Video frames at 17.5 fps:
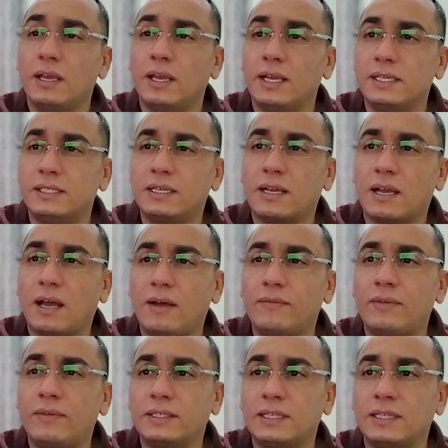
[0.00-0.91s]
is the
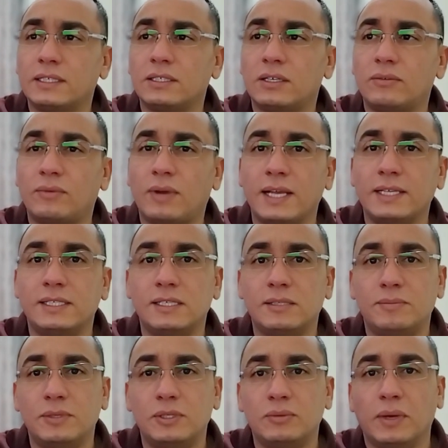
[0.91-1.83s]
conflict that
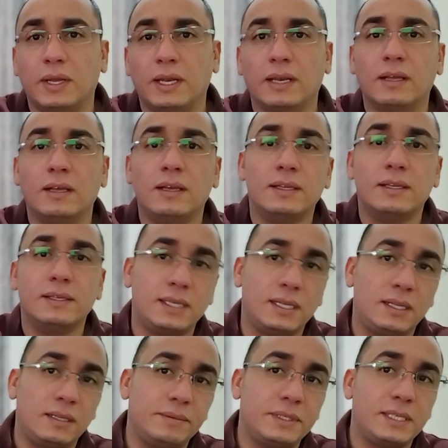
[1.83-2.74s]
arises between
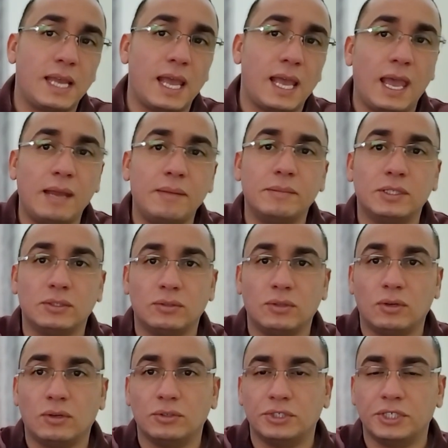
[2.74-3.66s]
syllabus and
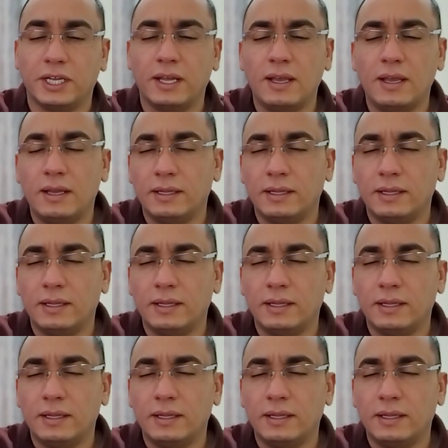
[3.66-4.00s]
methodology.